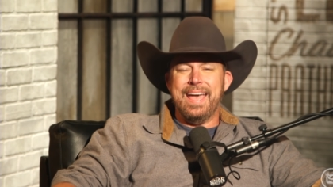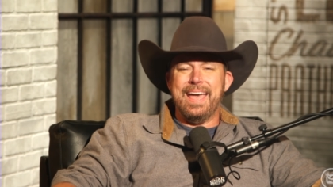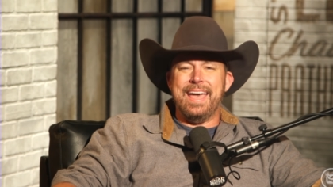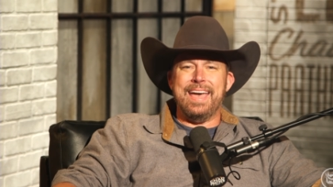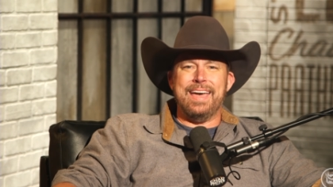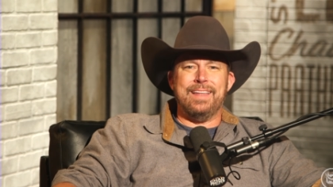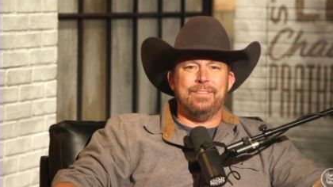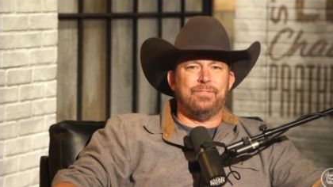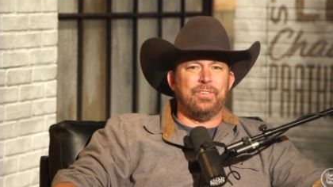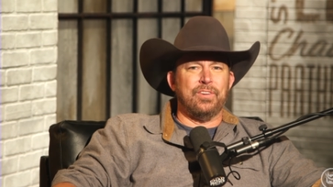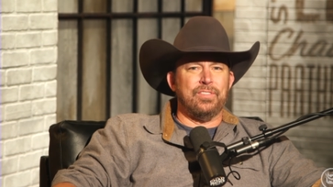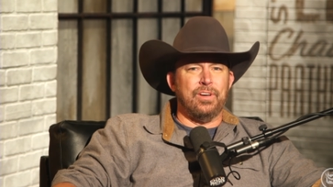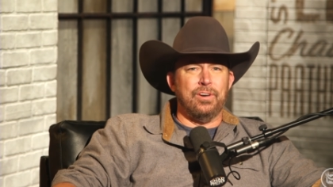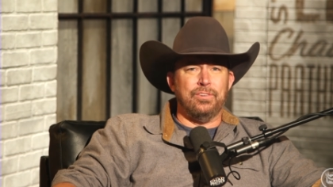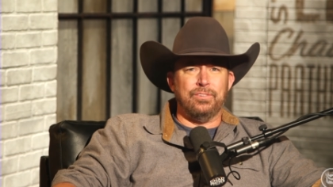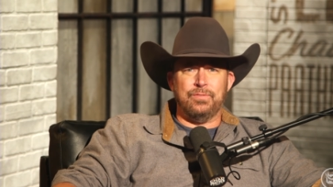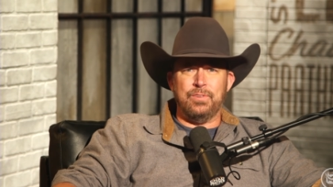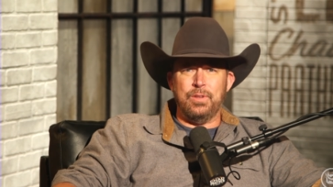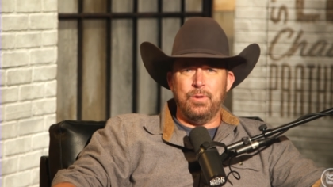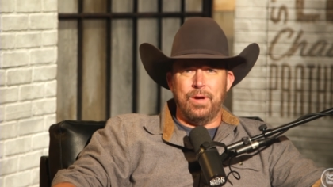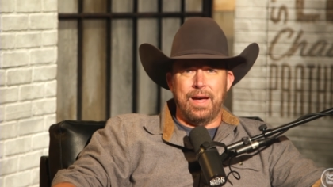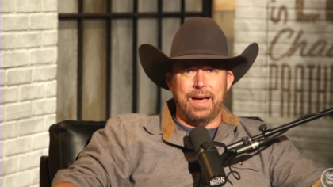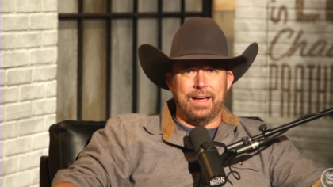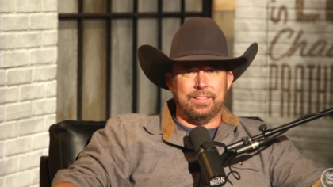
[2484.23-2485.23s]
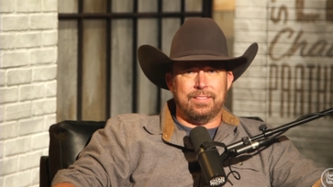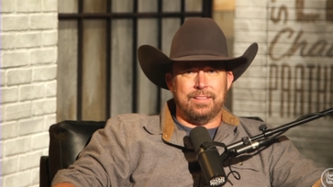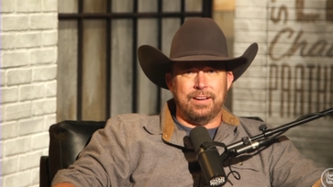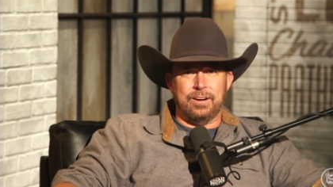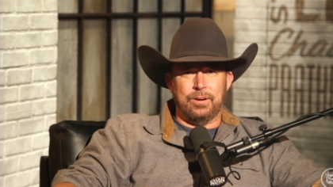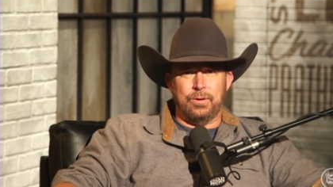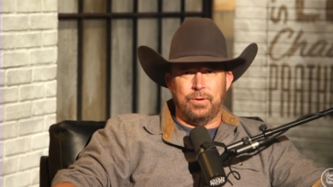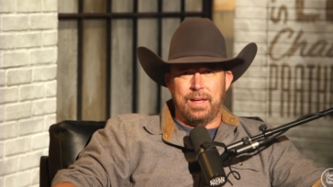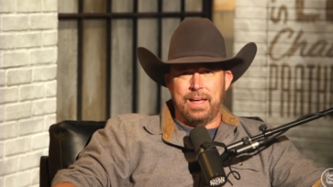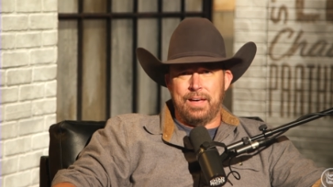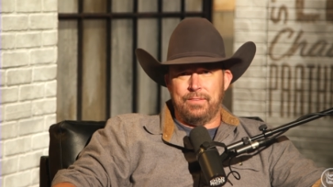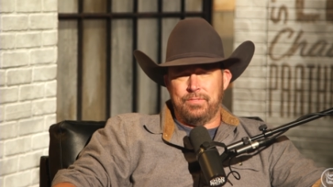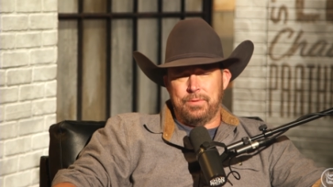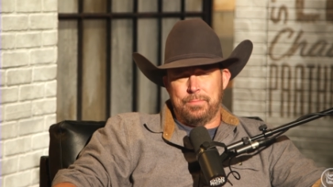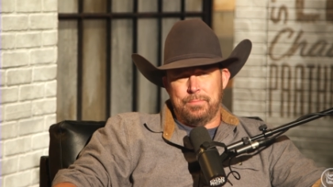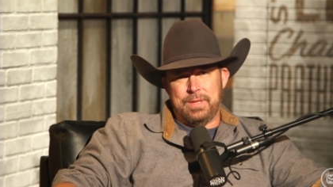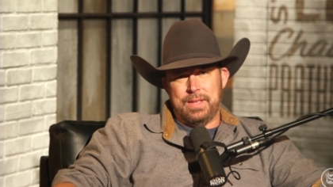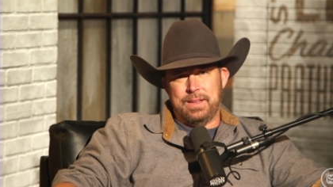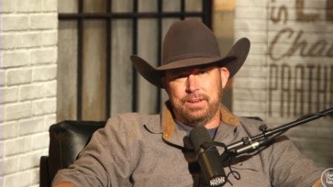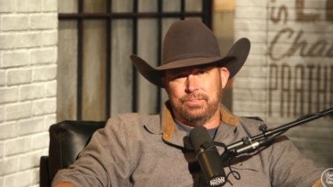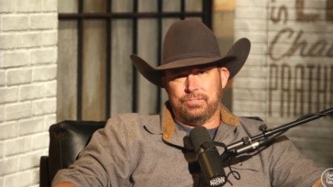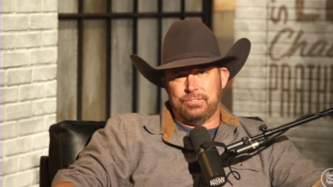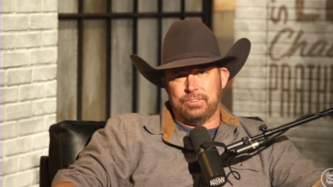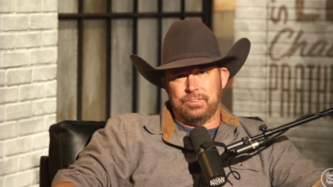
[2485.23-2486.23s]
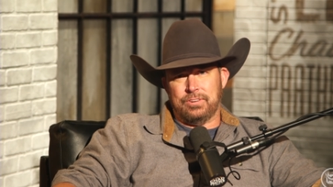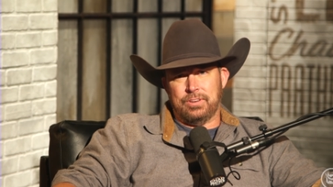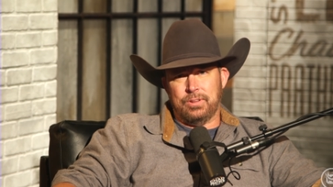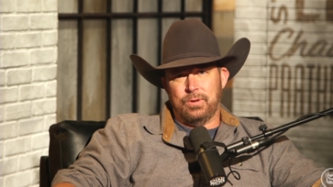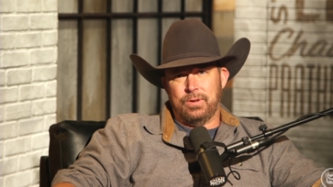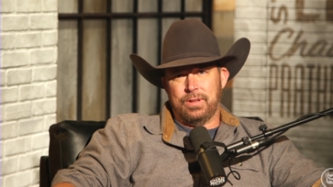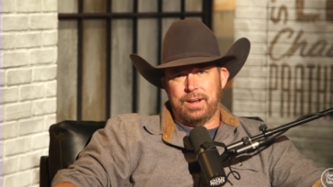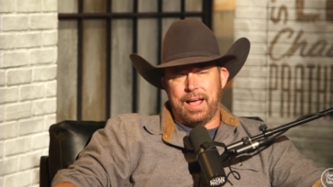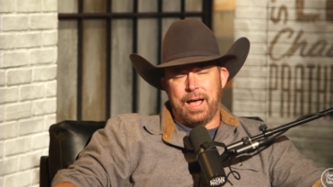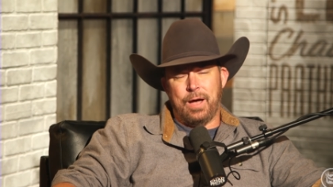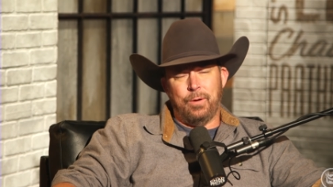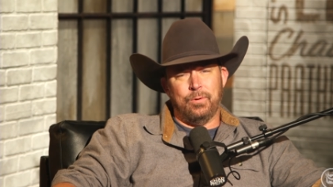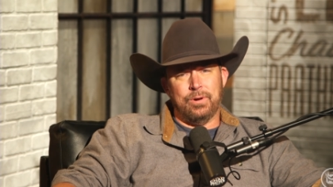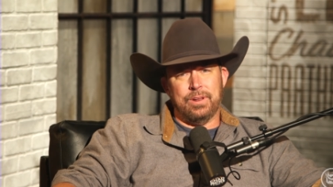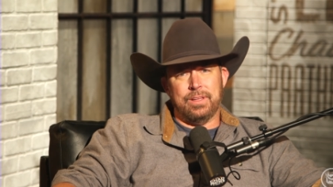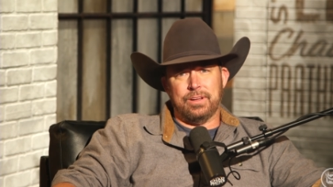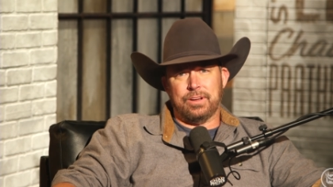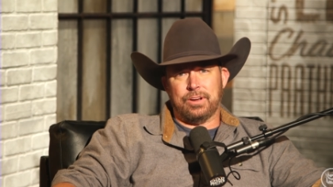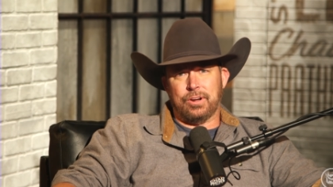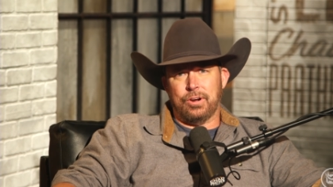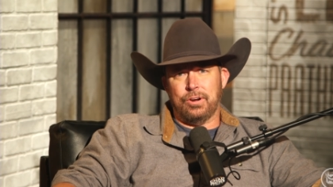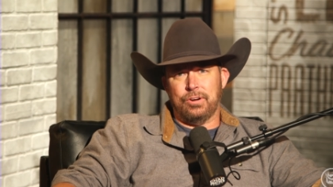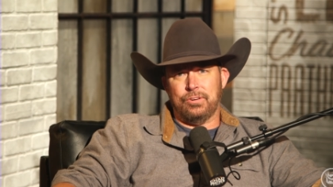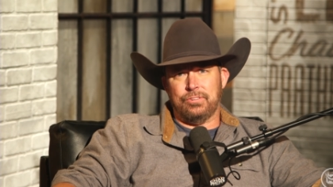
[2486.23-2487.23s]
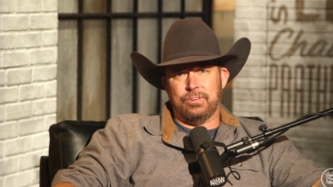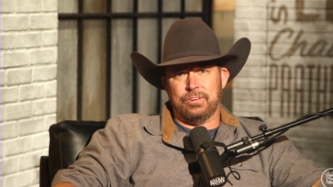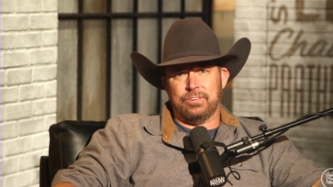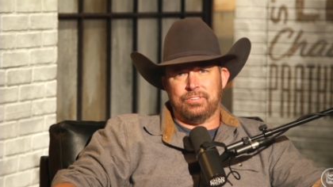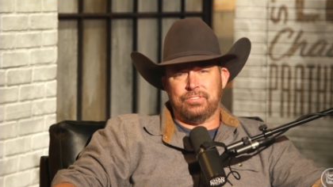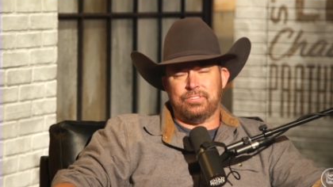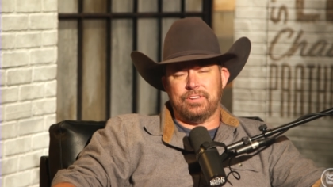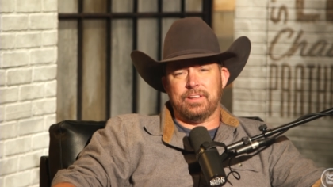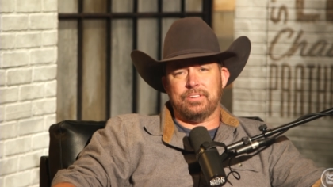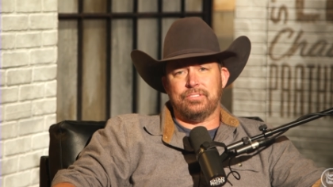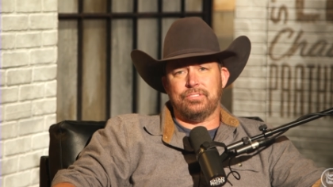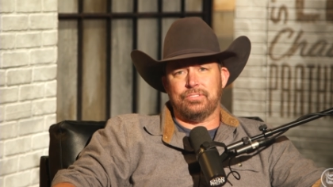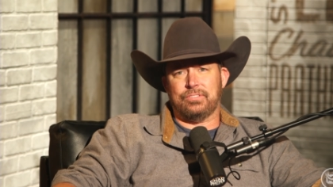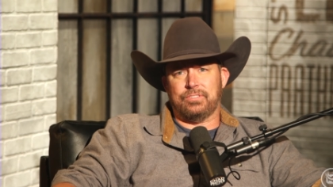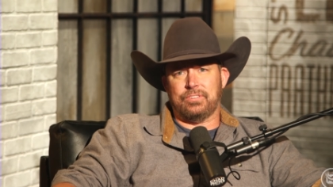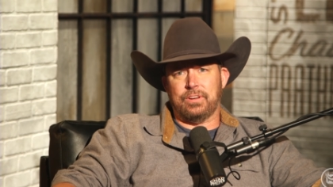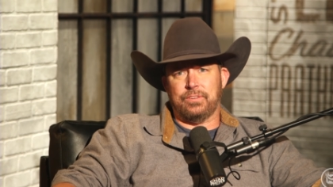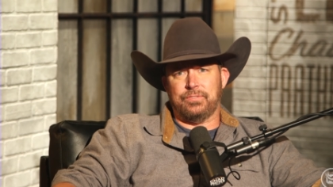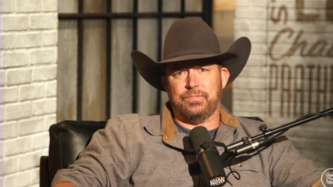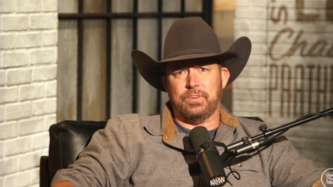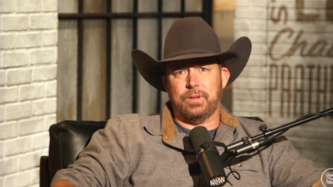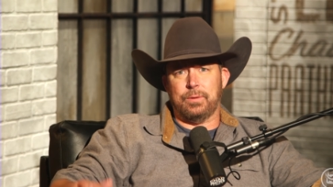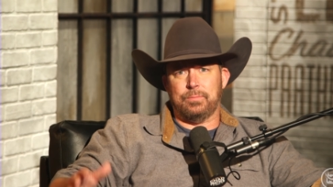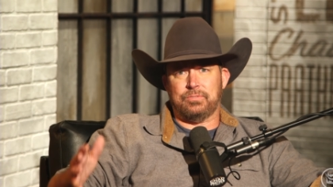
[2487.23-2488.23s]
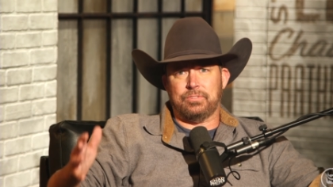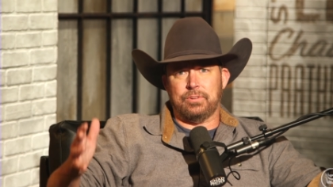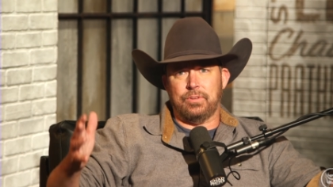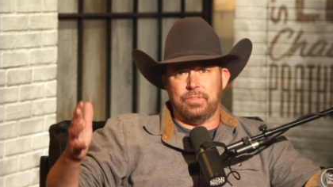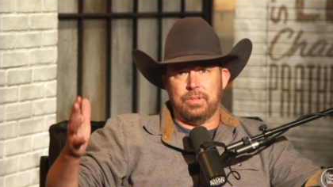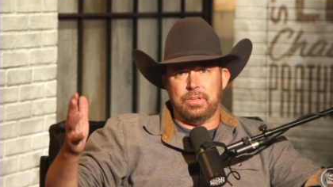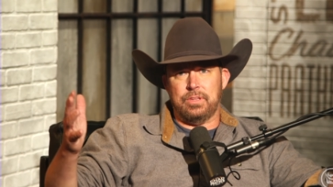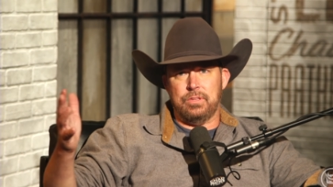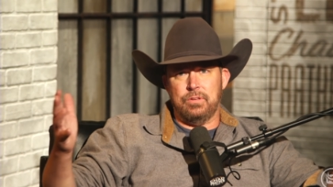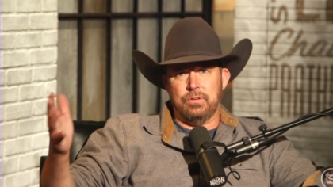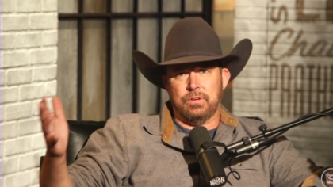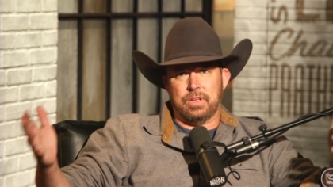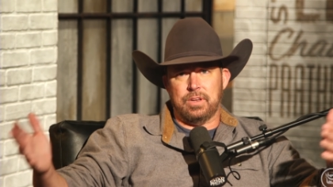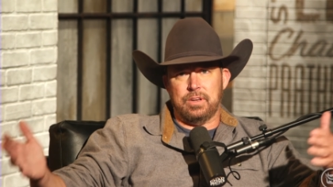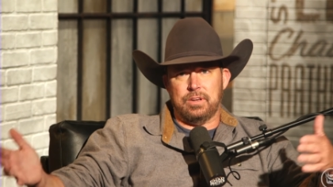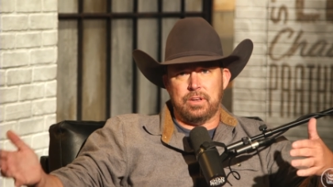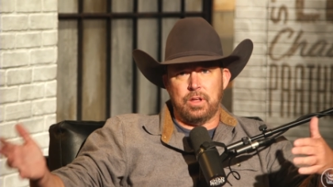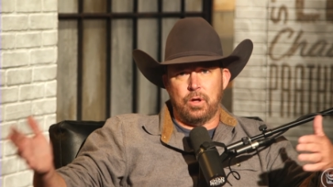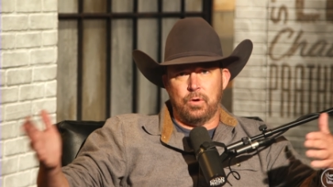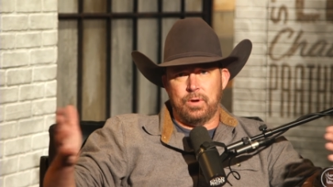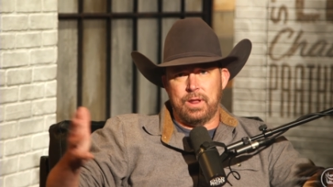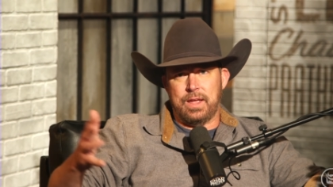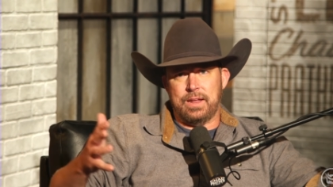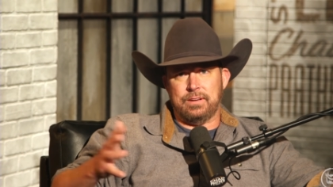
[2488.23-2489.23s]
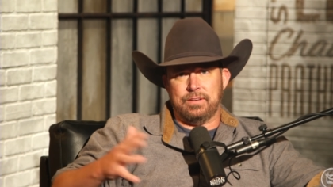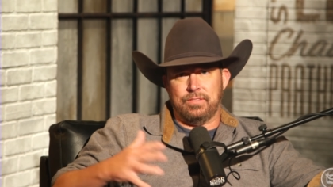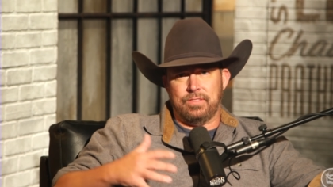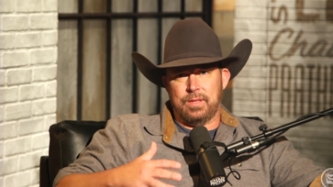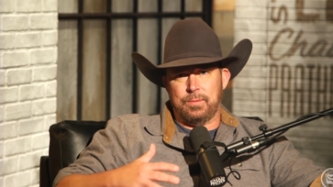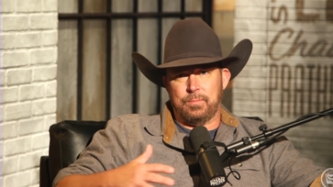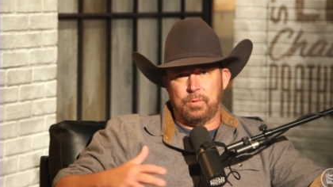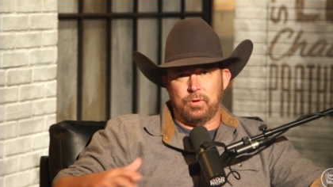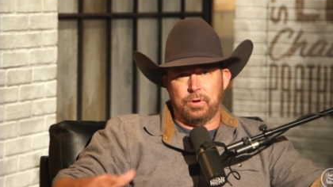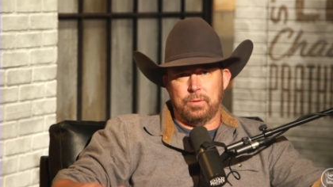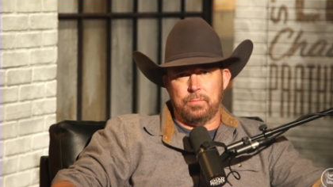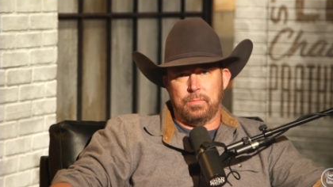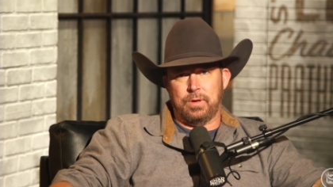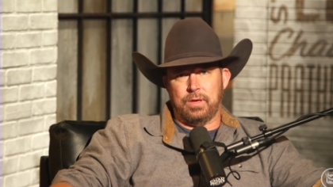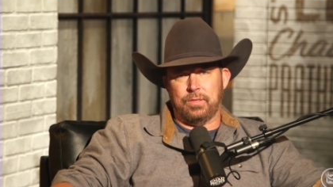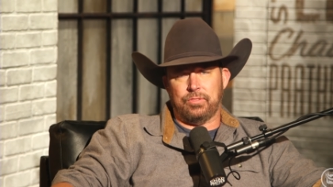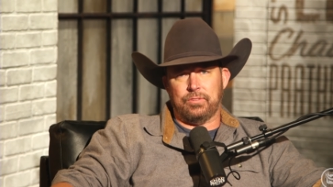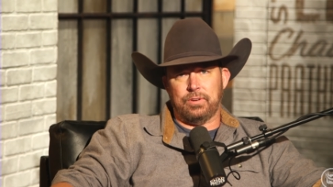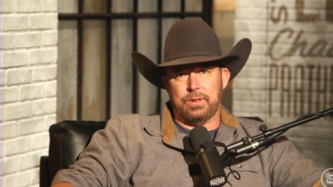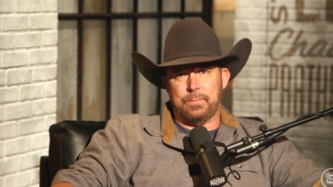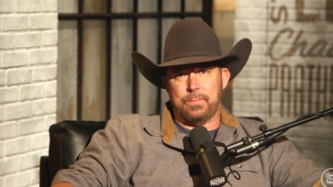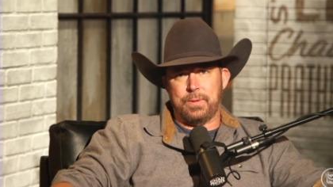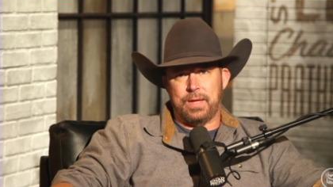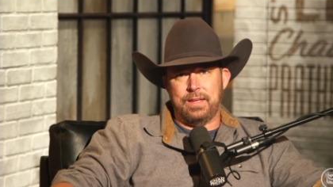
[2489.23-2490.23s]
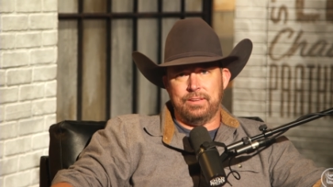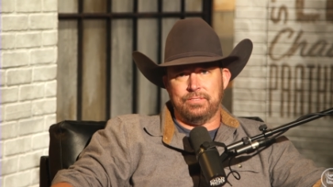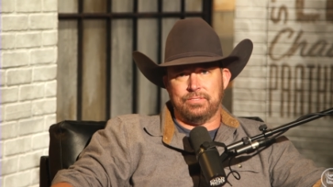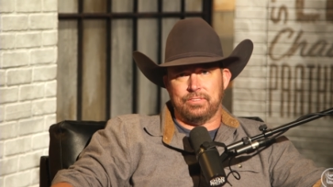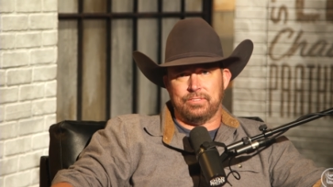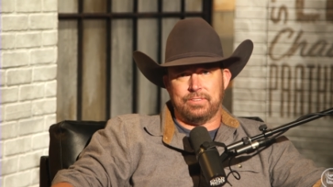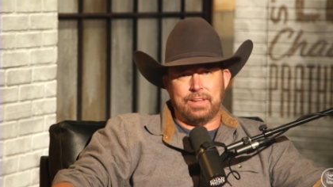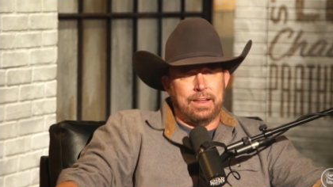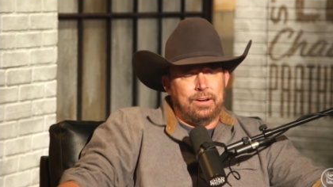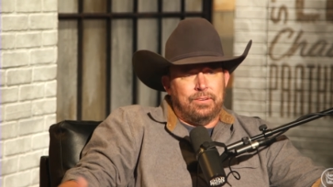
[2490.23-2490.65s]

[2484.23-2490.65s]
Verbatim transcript: And for those of you out there who have the means to do it, I want to encourage you to set yourself up so that you can donate to them on a monthly basis.